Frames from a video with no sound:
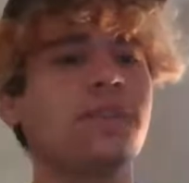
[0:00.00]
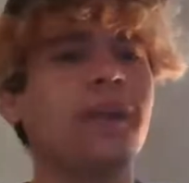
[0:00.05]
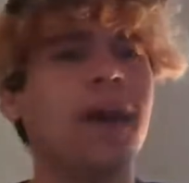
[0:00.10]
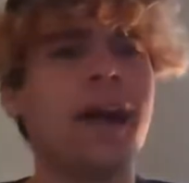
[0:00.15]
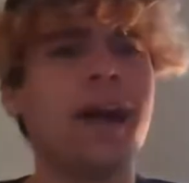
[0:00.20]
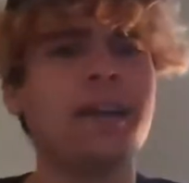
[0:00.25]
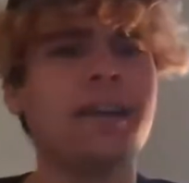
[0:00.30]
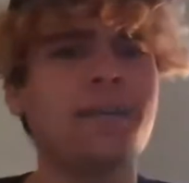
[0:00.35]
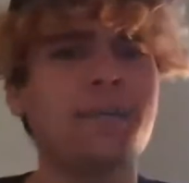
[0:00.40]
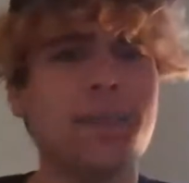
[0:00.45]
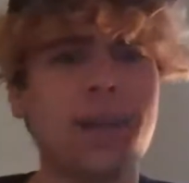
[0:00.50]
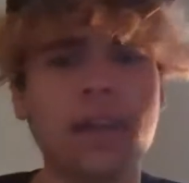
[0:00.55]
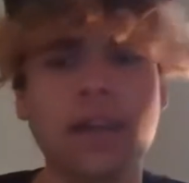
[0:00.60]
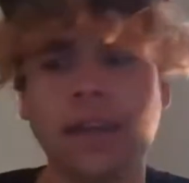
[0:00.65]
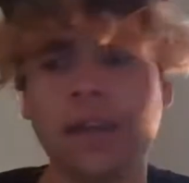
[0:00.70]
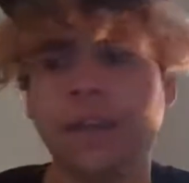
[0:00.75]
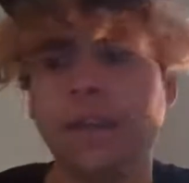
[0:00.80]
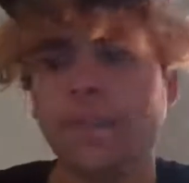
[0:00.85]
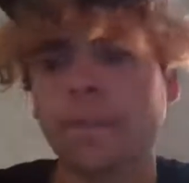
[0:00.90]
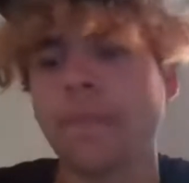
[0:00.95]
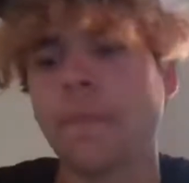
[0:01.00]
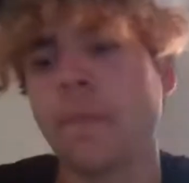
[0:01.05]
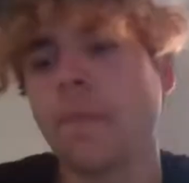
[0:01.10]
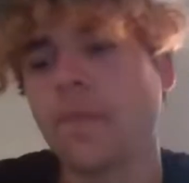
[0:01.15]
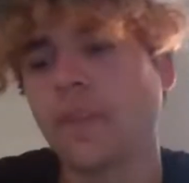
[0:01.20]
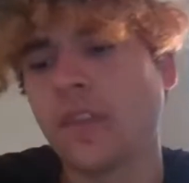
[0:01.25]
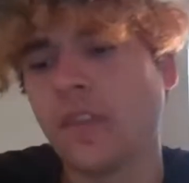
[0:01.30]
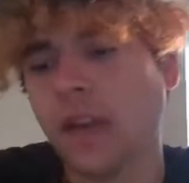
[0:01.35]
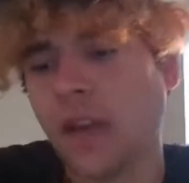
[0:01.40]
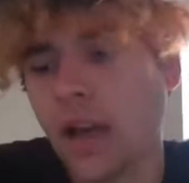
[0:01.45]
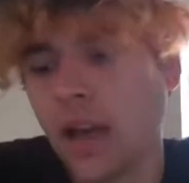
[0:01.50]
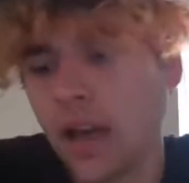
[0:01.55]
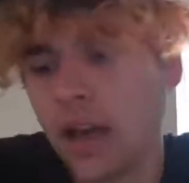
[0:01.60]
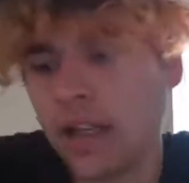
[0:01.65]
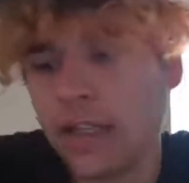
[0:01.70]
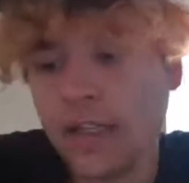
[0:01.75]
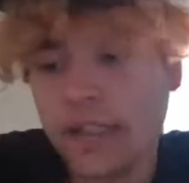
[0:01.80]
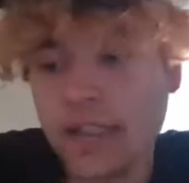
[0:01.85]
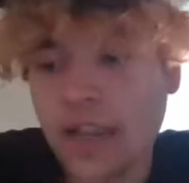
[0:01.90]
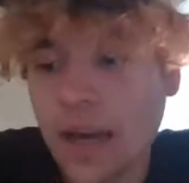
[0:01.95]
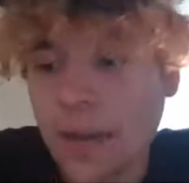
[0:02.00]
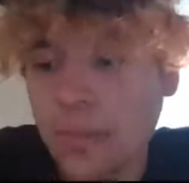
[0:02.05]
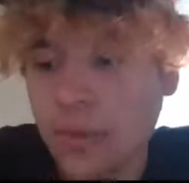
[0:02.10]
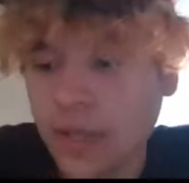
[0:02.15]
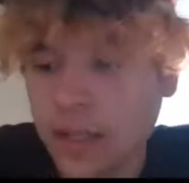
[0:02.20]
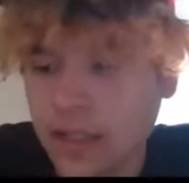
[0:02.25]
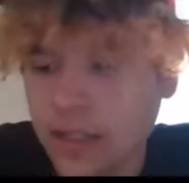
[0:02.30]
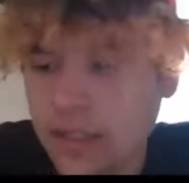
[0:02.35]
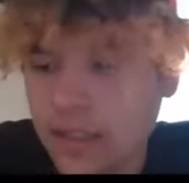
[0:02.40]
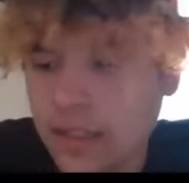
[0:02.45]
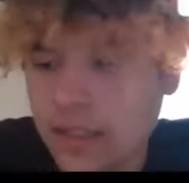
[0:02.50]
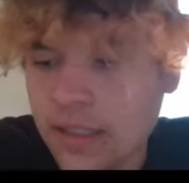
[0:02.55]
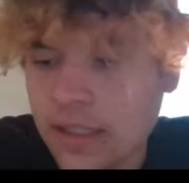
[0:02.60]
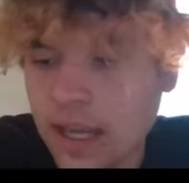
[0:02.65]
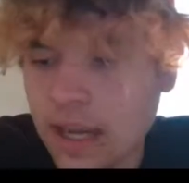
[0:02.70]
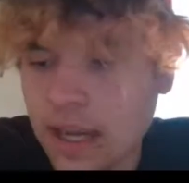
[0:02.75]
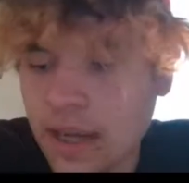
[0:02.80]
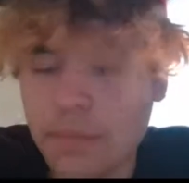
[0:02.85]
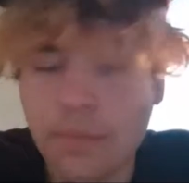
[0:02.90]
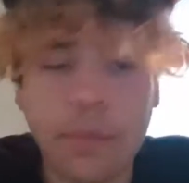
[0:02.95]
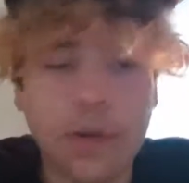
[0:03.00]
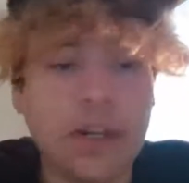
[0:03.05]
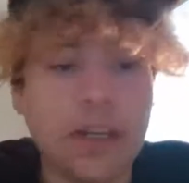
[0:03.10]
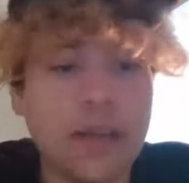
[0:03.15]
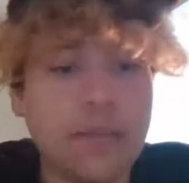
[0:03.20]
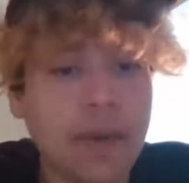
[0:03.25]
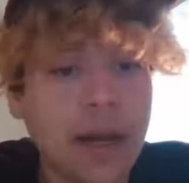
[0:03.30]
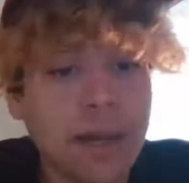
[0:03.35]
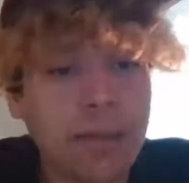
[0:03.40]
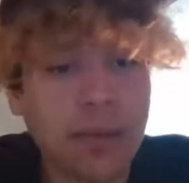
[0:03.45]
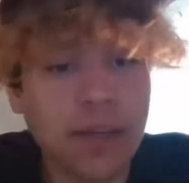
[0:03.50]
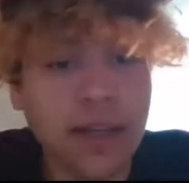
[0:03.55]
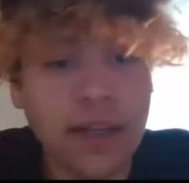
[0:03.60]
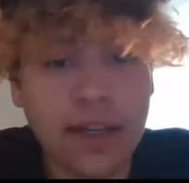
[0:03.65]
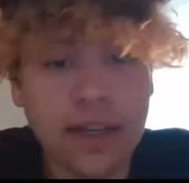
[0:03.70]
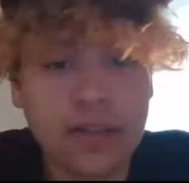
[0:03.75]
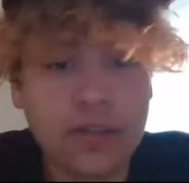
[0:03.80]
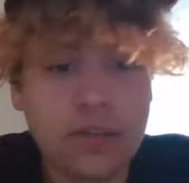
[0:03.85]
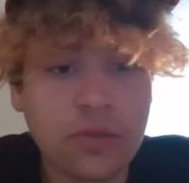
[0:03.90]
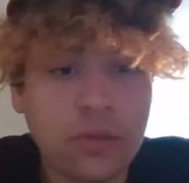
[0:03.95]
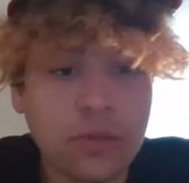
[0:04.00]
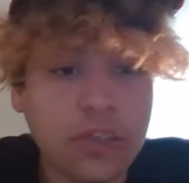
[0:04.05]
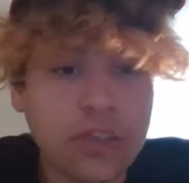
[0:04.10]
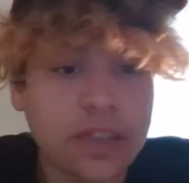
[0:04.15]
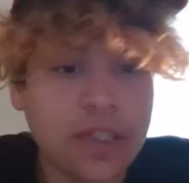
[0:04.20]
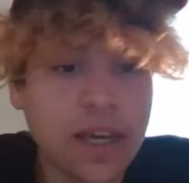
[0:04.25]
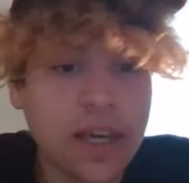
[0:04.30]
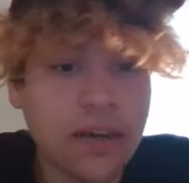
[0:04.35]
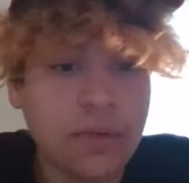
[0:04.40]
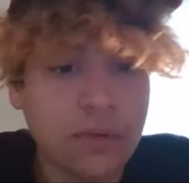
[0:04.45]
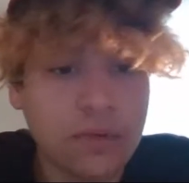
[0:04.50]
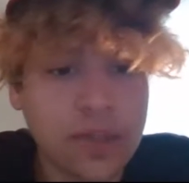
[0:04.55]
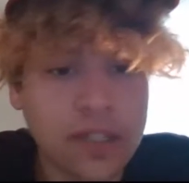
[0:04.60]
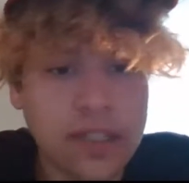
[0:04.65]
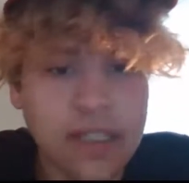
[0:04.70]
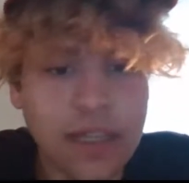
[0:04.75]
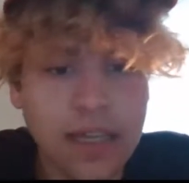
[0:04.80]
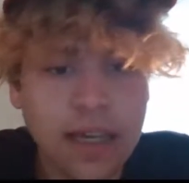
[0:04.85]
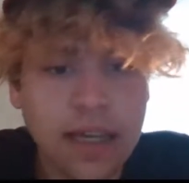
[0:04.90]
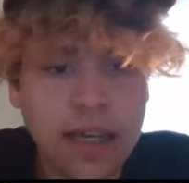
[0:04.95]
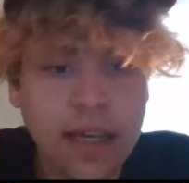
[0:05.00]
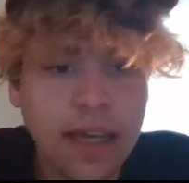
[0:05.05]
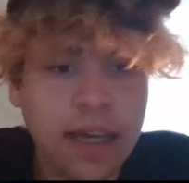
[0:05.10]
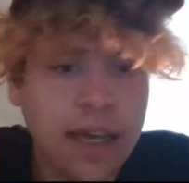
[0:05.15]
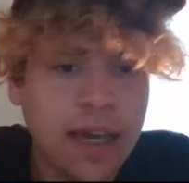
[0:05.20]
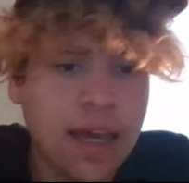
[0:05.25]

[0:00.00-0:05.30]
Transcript: fine to me. He did not play in this game, but he might play against Georgia Tech. We'll see.